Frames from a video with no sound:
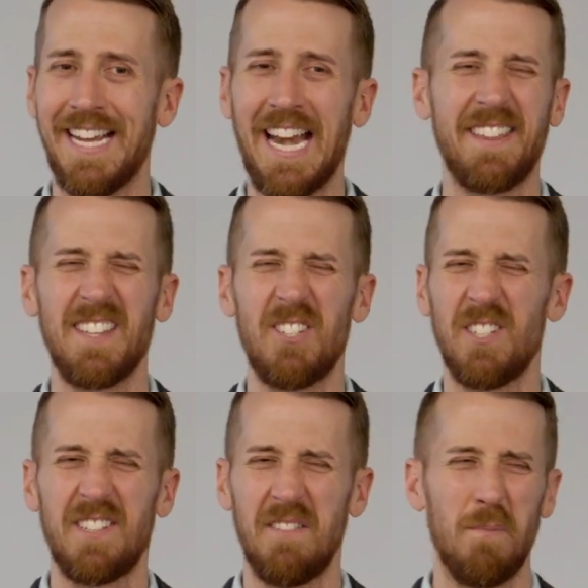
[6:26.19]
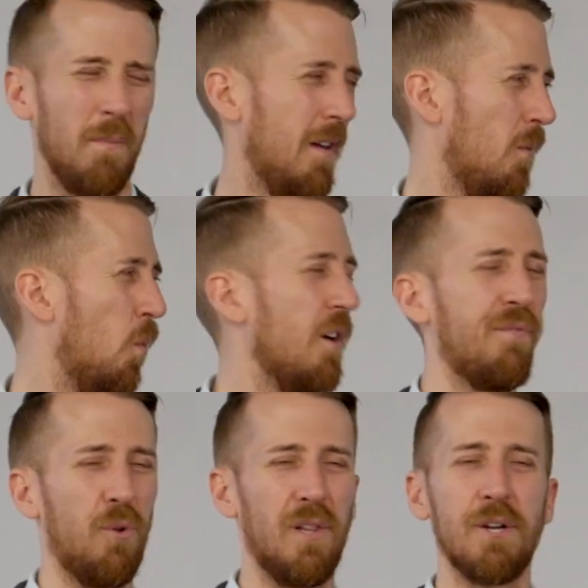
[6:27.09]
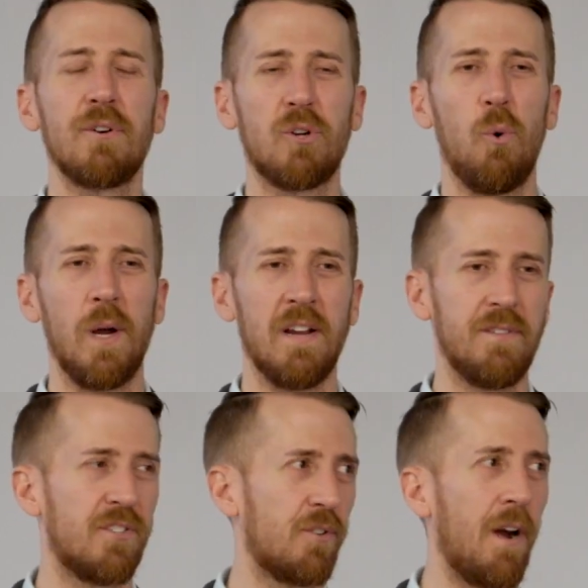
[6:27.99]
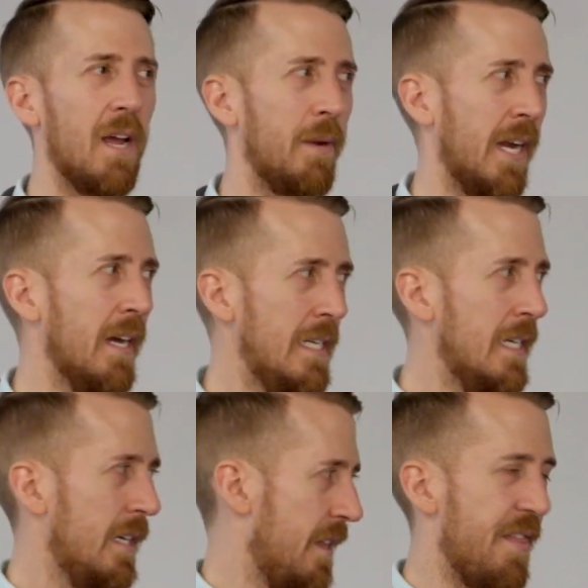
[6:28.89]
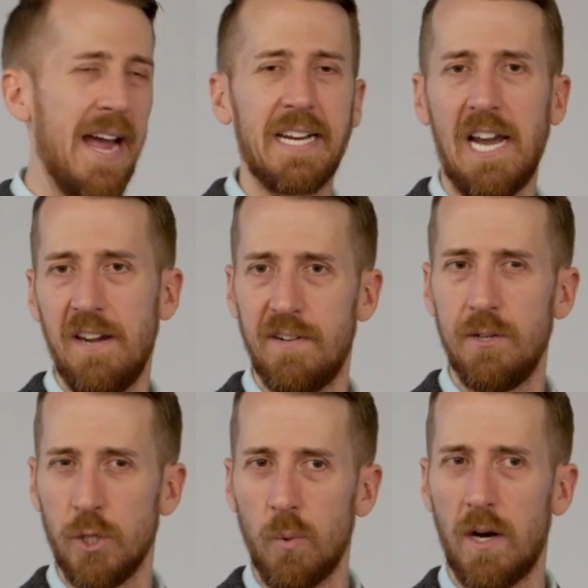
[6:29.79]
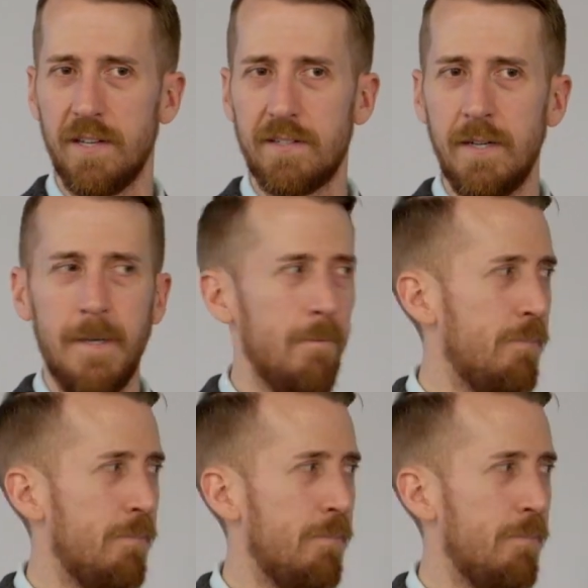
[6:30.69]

And I think that's just a wonderful lyrical way of describing that kind of a nuance.